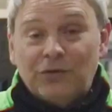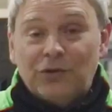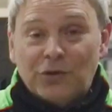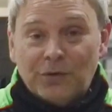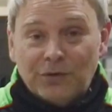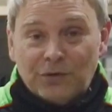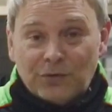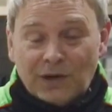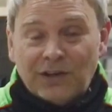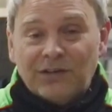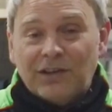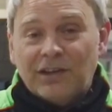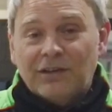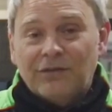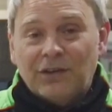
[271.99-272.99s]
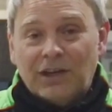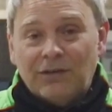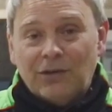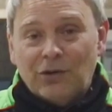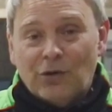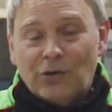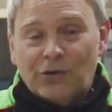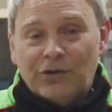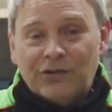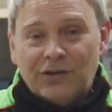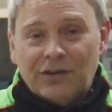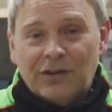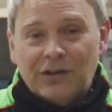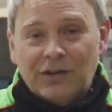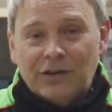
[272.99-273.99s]
endurance racing to give you
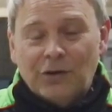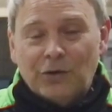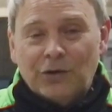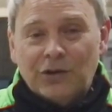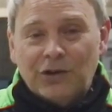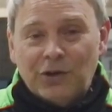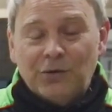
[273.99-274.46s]
longer